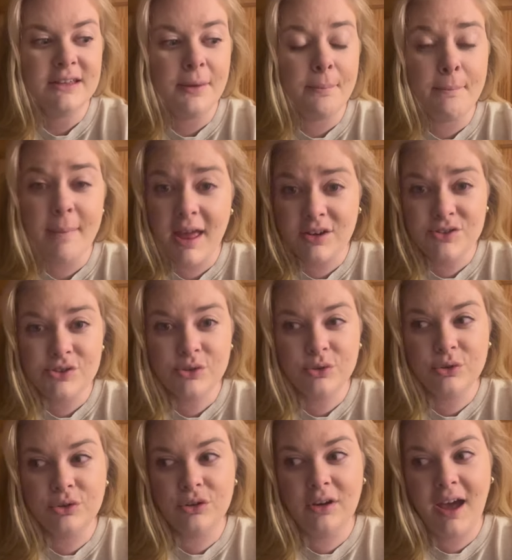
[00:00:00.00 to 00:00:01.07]

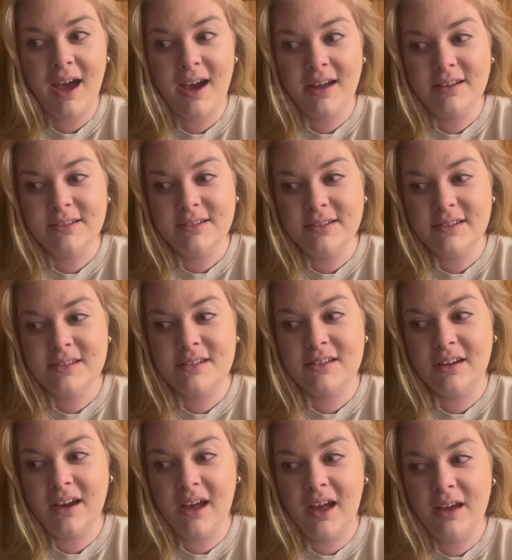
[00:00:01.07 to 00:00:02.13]
mentor, and
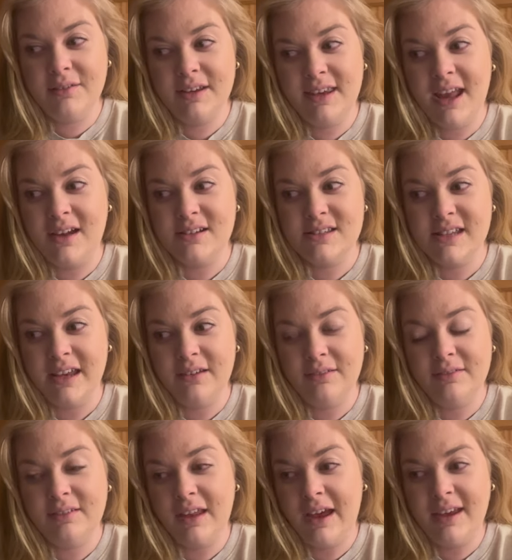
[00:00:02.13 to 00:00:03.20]
I would now say
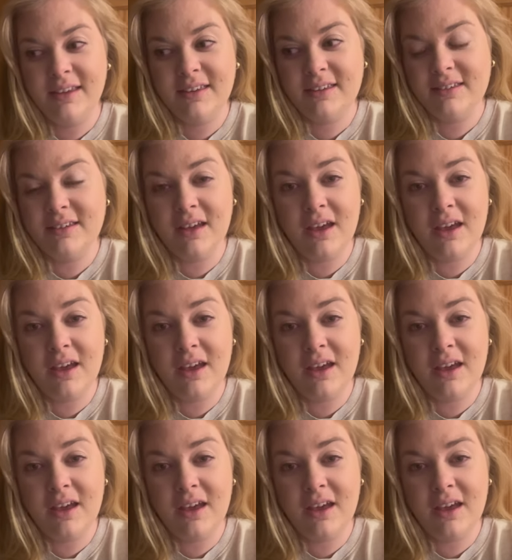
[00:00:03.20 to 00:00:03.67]
like